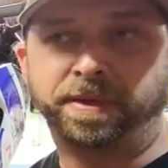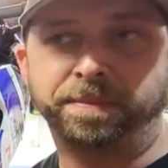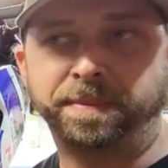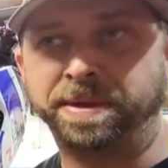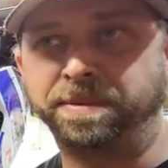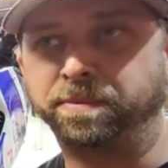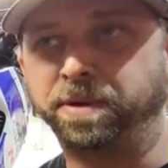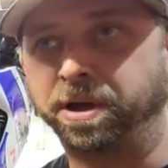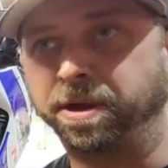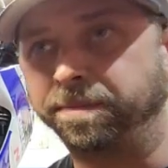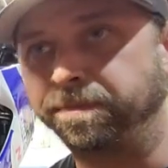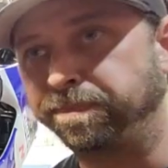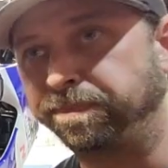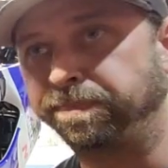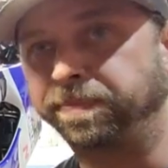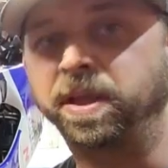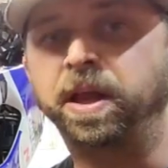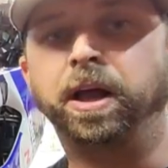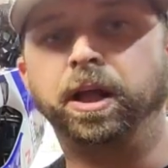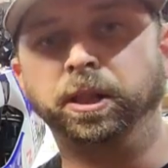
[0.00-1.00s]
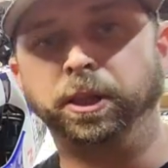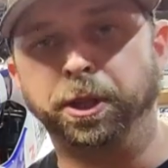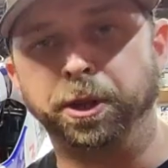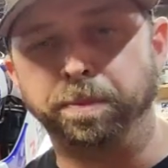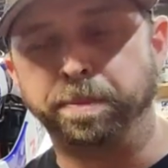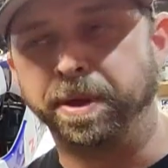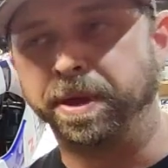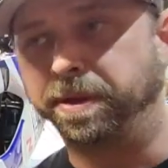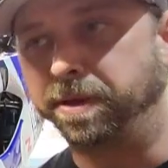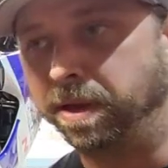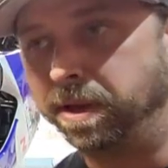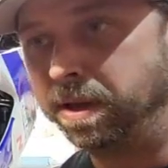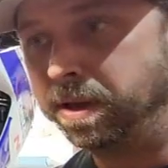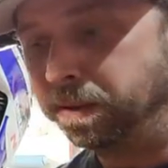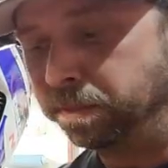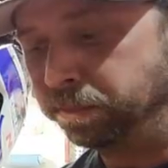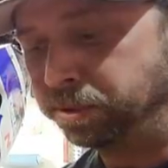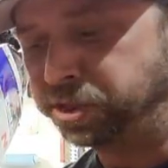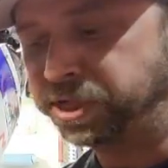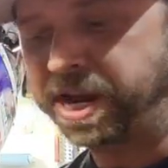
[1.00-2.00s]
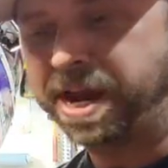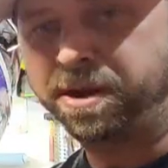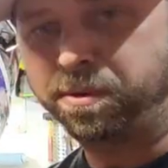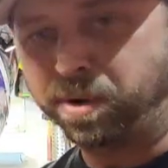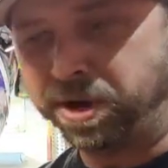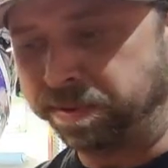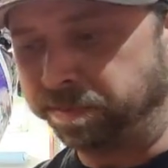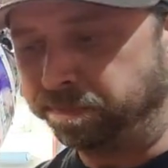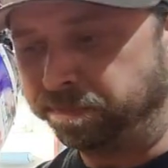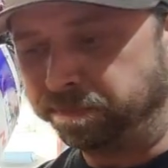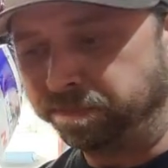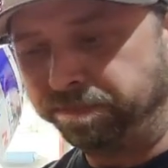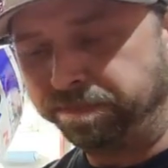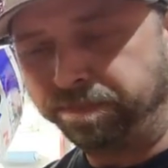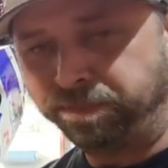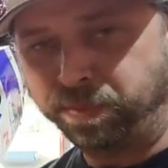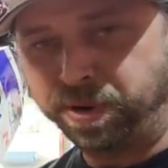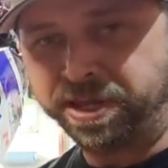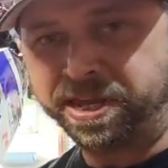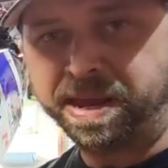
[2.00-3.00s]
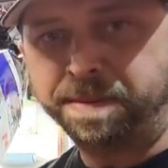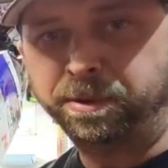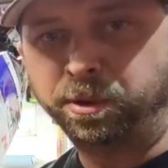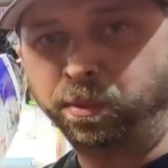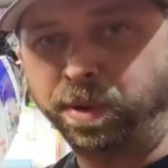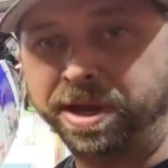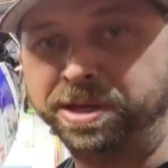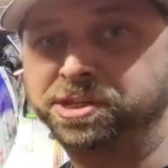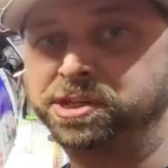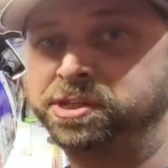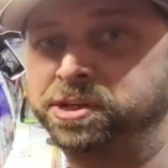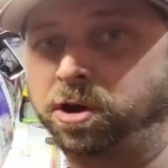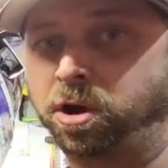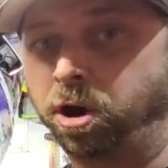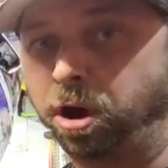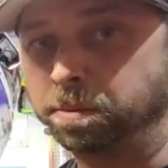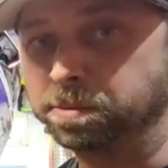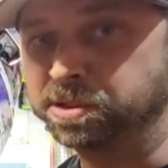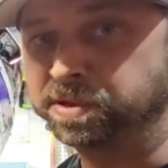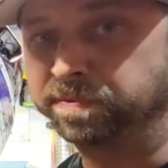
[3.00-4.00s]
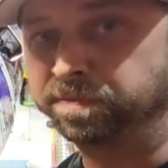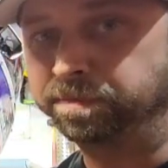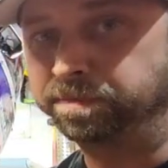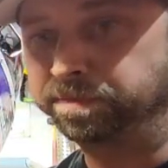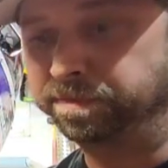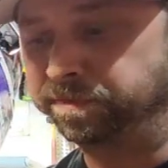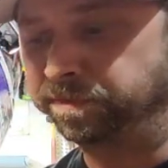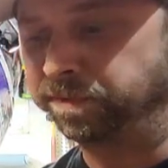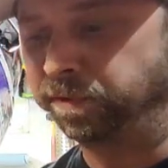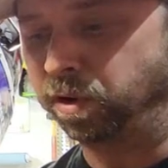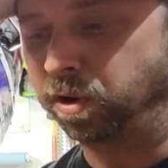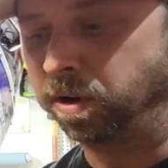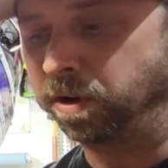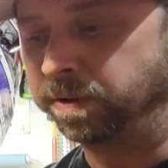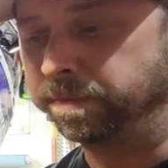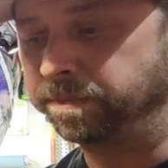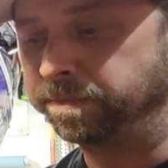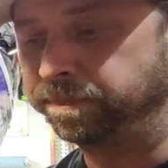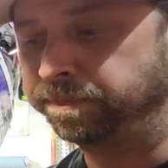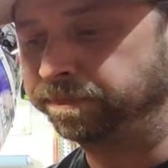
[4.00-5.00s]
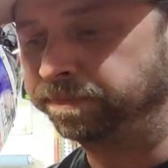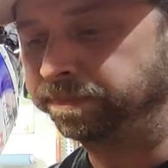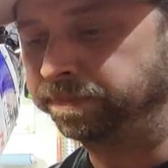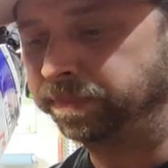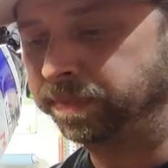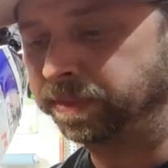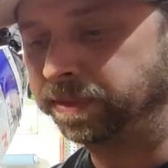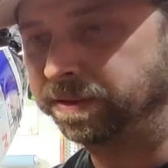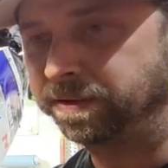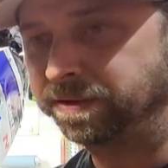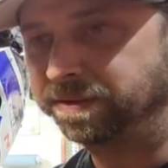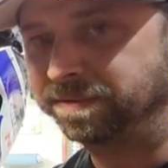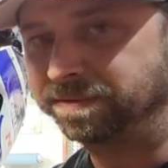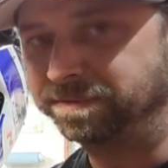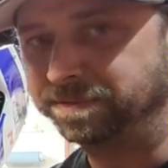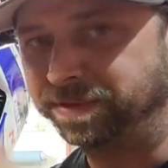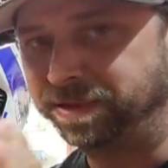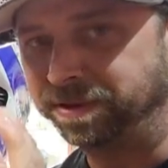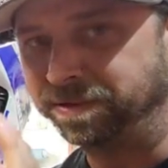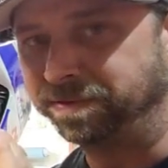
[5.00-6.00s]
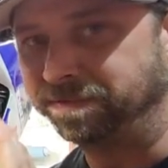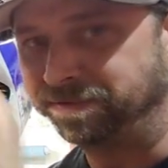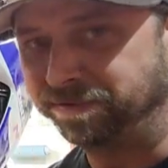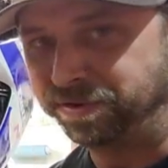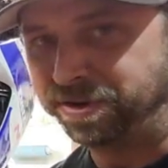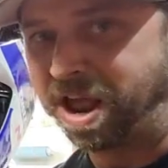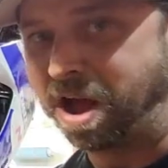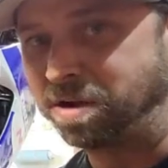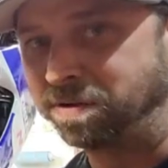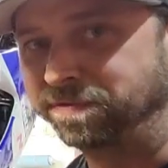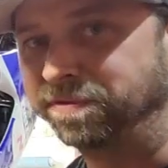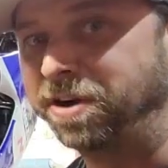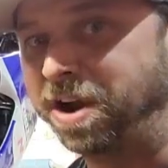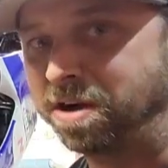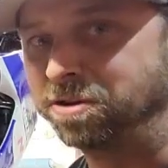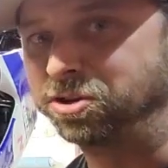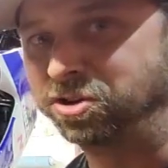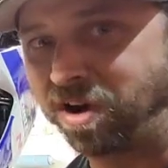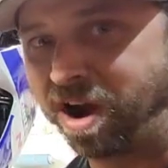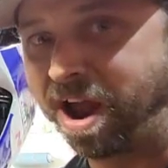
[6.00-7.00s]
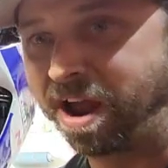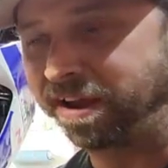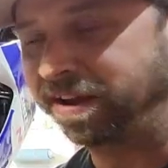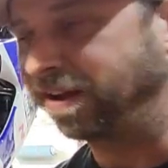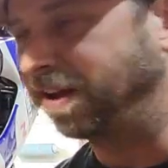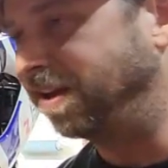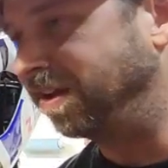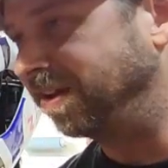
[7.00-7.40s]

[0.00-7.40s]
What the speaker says: I mean, well, a little bit, but you kind of want to keep your weights in your arms for, you know, for down track.